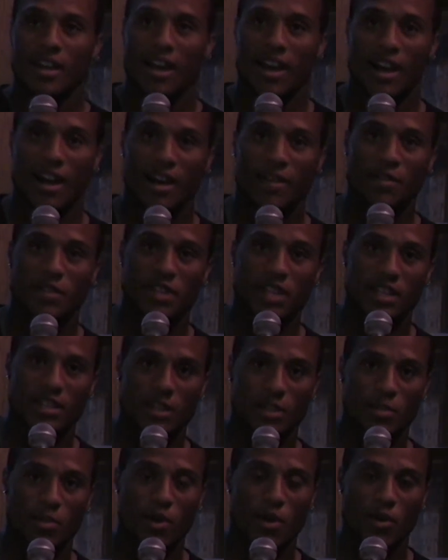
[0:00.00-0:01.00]
uh, I've seen
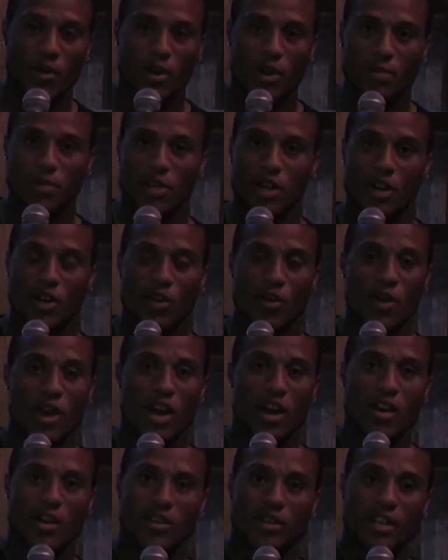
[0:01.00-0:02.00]
this program turn
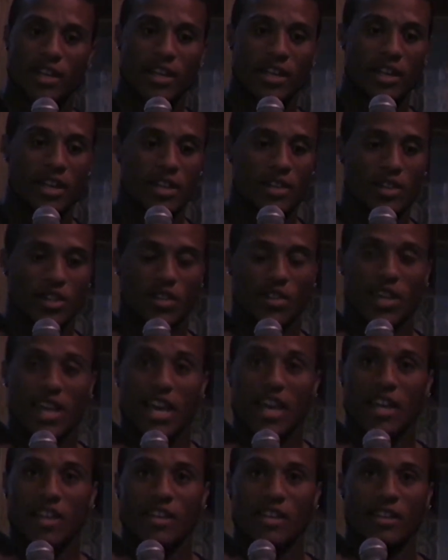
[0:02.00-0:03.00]
around and, and, just
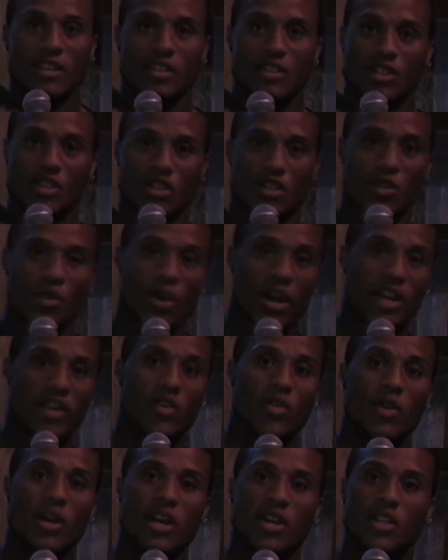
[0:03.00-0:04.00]
head in just the right
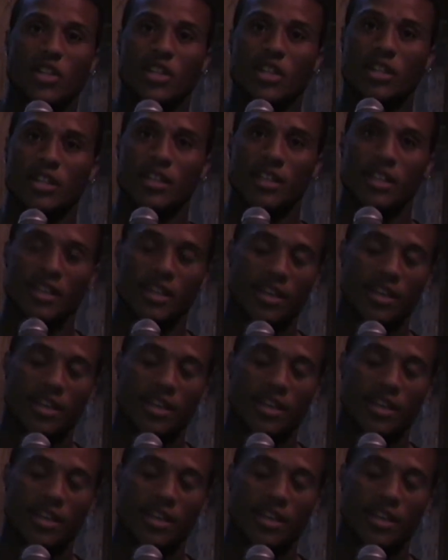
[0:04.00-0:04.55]
direction.